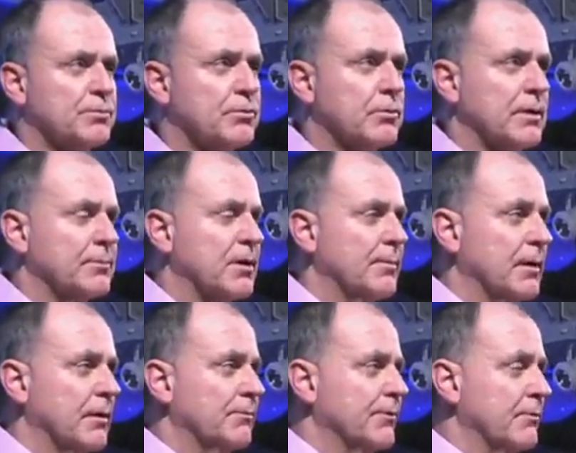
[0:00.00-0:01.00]
program
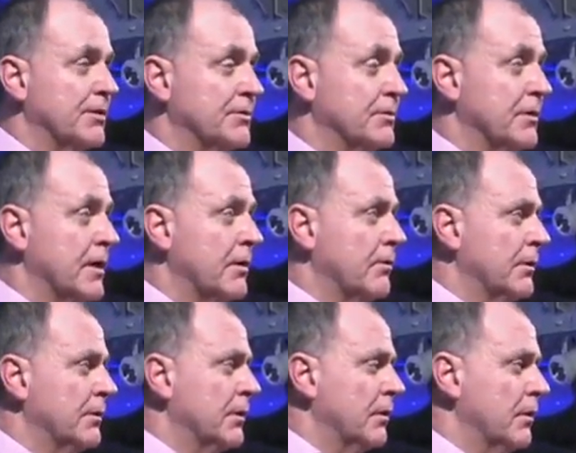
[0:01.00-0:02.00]
coming up for the rest of the year
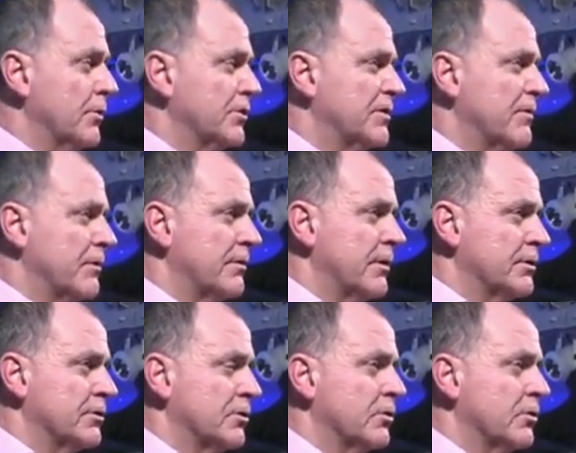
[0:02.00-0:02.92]
and lots of other things